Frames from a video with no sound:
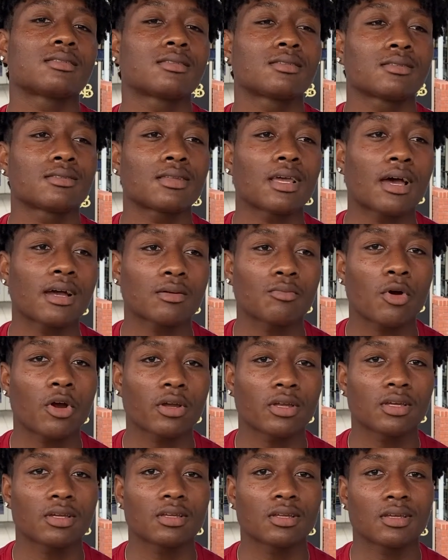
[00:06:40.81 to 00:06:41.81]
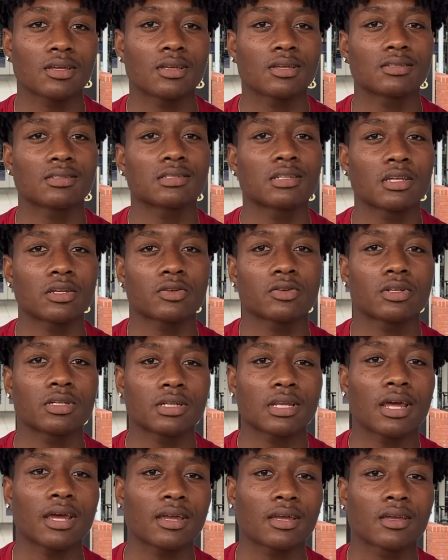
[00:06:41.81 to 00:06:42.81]
stock market is literally
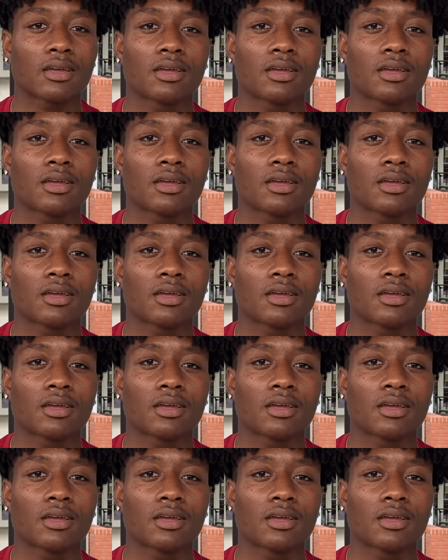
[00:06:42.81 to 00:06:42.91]
like